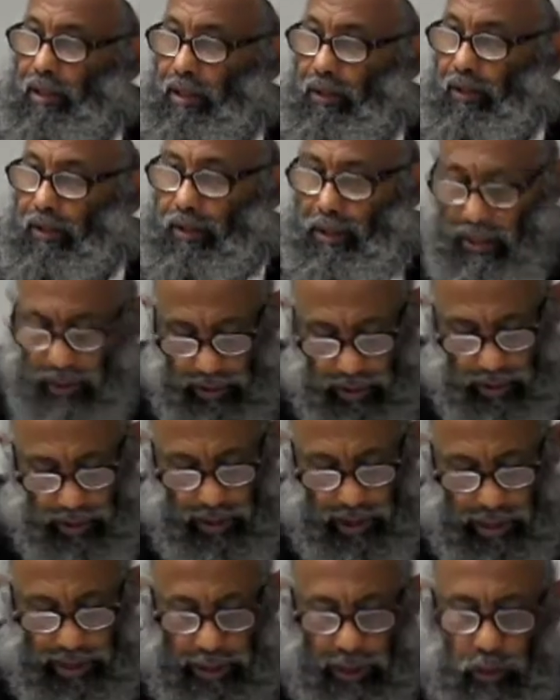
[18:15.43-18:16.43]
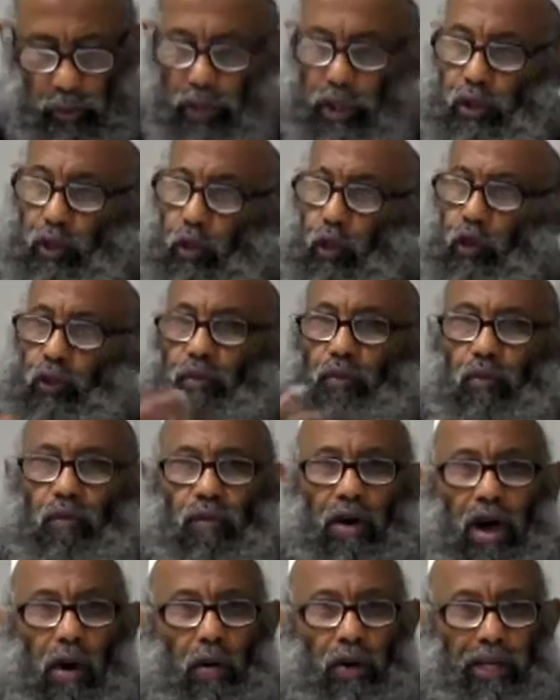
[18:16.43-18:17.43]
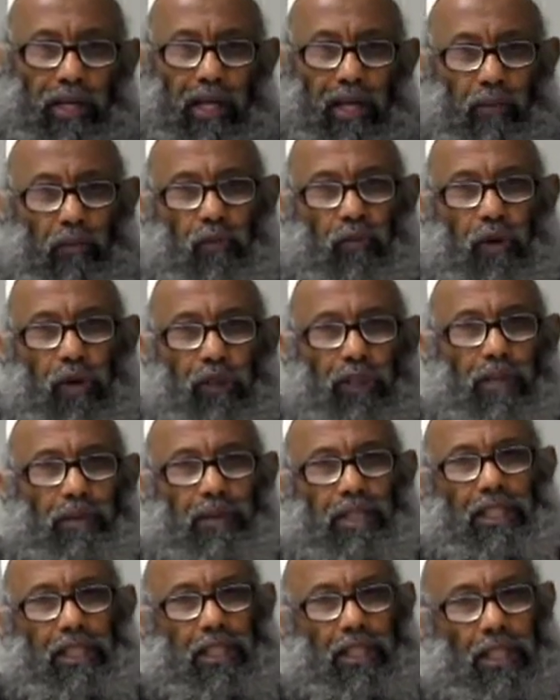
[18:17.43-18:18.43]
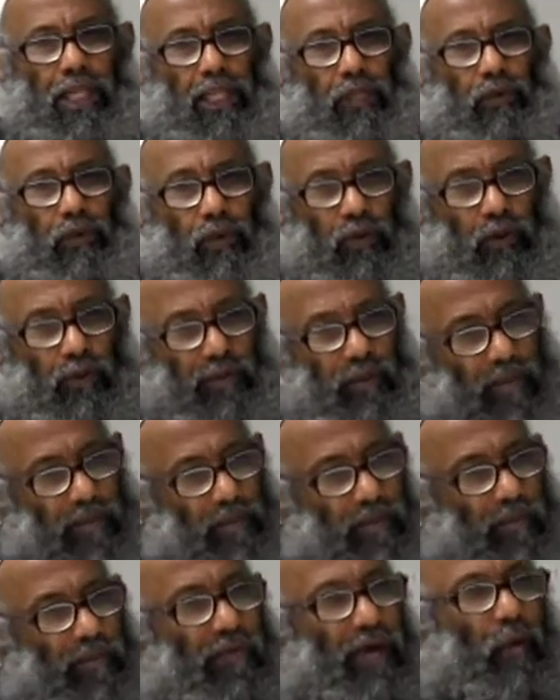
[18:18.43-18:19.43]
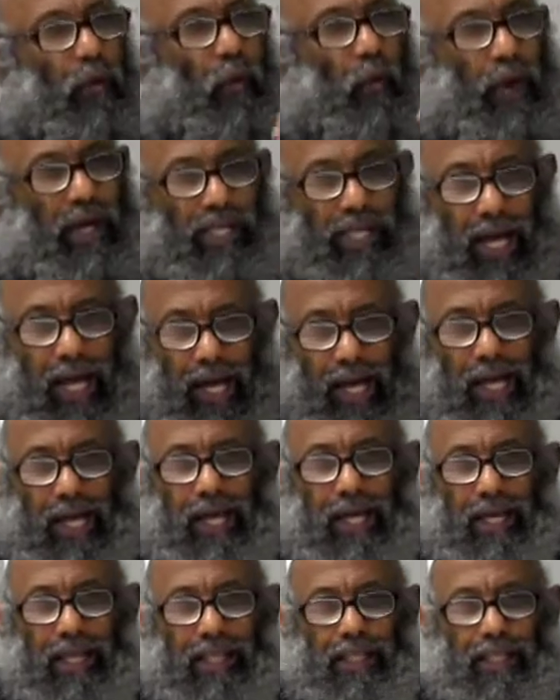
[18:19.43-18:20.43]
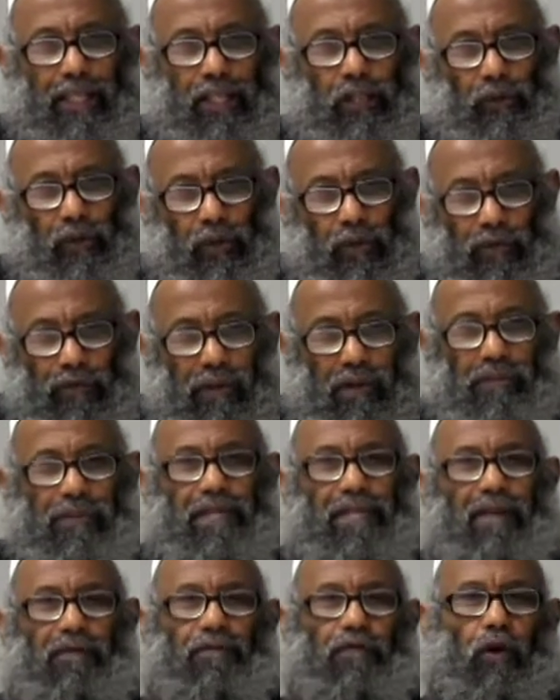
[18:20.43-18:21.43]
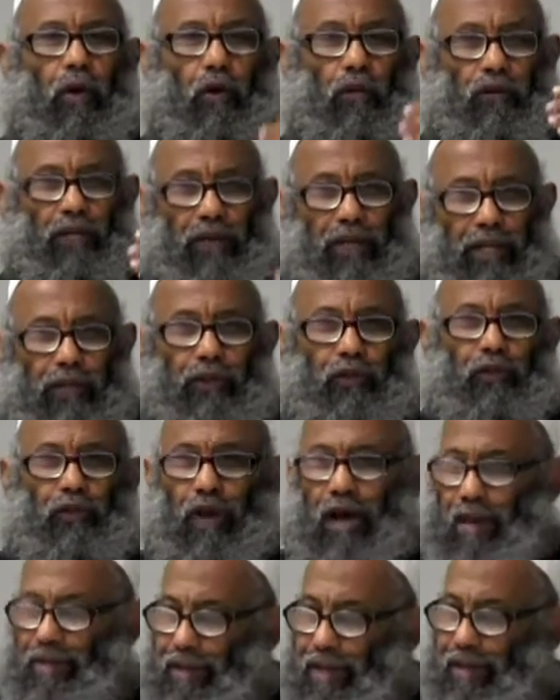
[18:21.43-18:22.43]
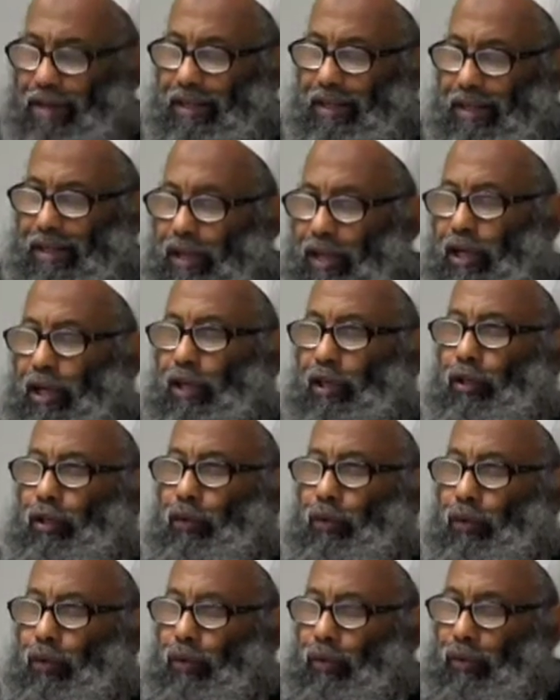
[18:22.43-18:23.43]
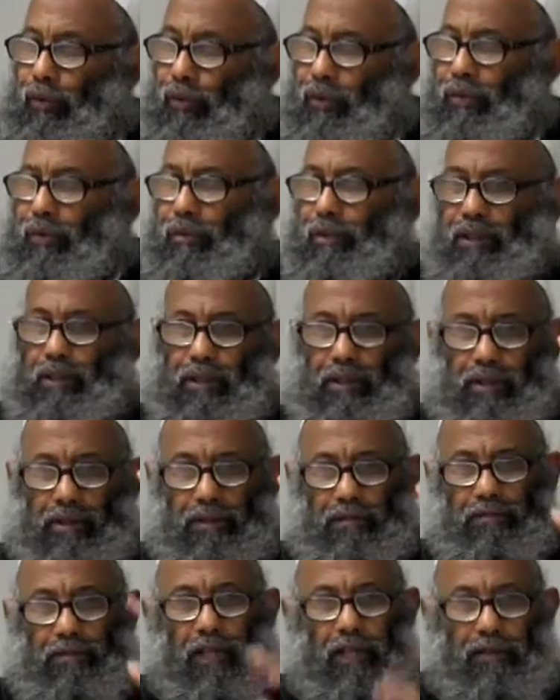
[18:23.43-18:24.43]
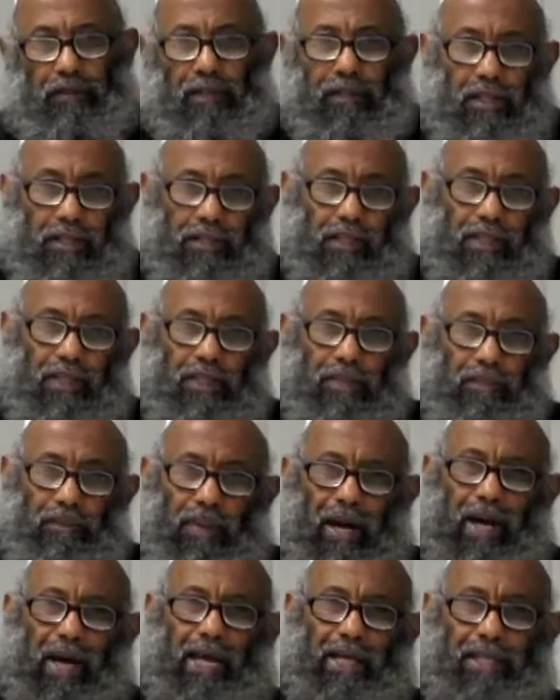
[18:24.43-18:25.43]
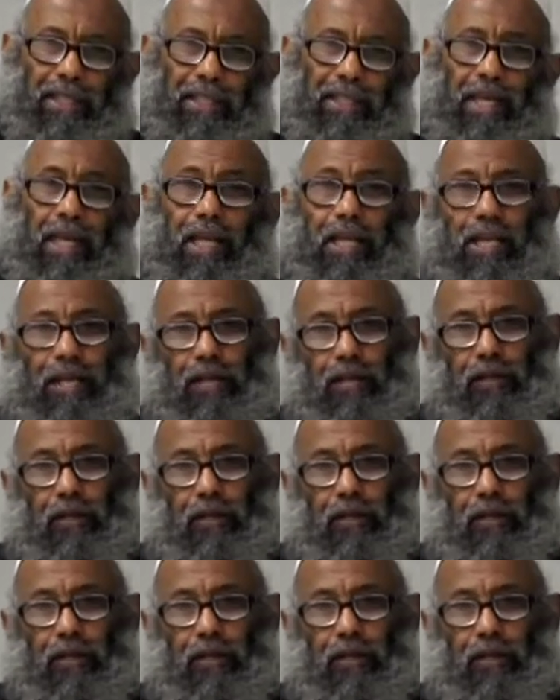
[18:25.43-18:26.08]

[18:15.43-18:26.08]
Okay, and this is why it's called Mufawada. Mufawada means each one of them fawwada. Each one of them gave the authority to the other to take decisions, buy, sell,